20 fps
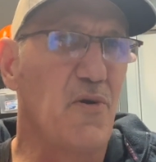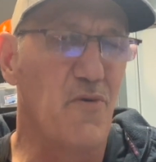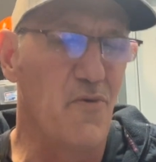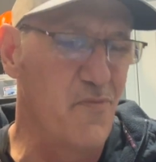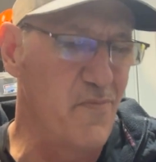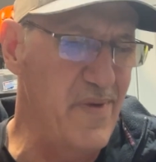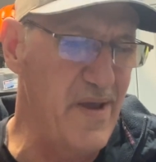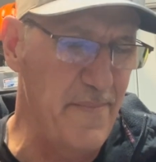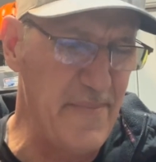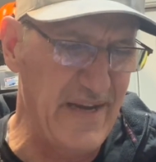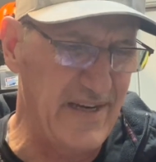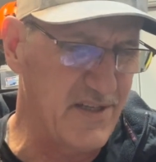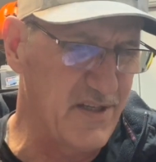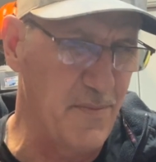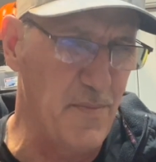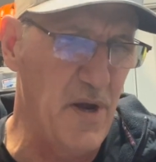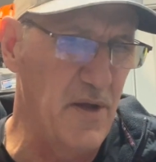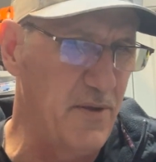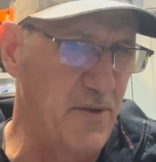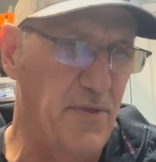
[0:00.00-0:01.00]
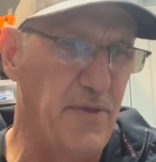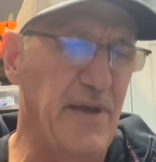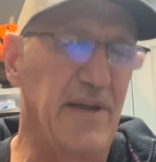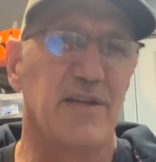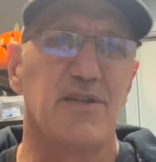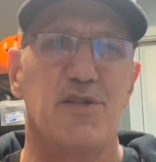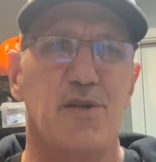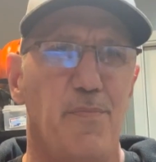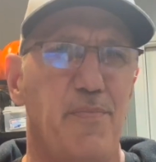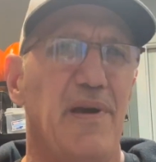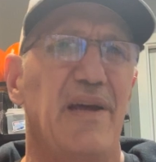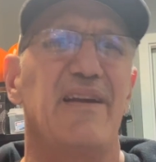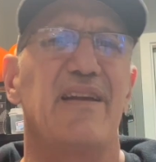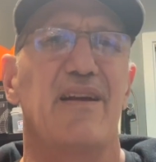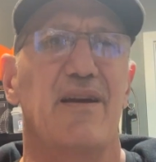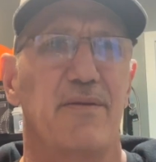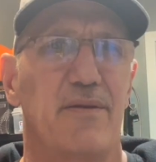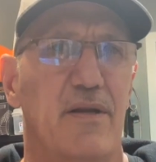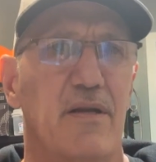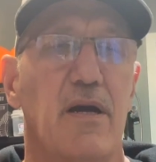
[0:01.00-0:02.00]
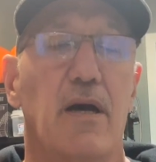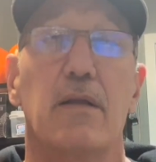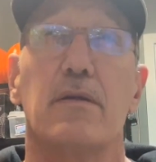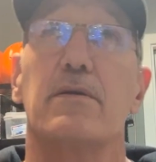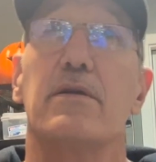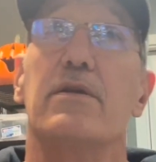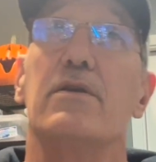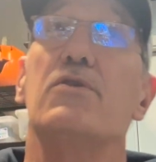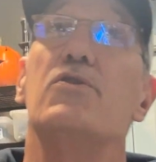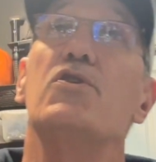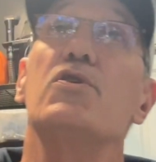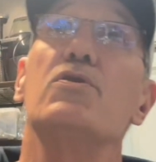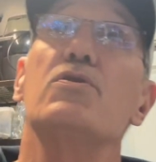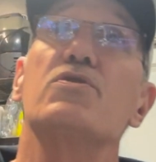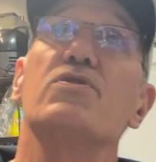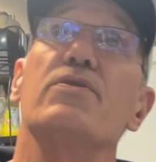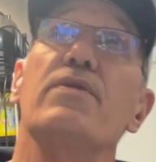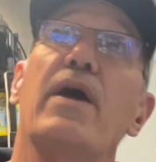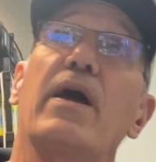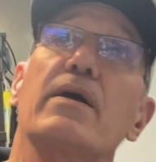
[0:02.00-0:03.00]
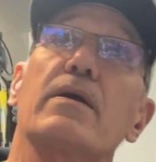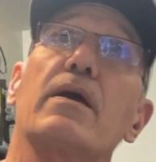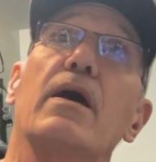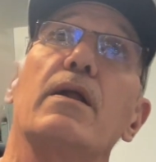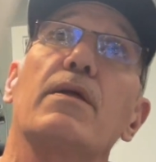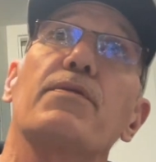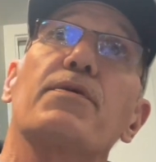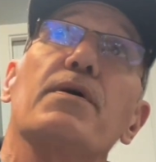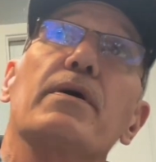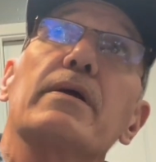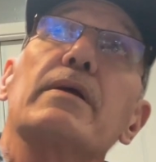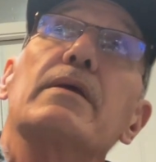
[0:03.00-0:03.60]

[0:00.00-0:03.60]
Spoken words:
mimic some other things depending on the color you choose and that kind of thing.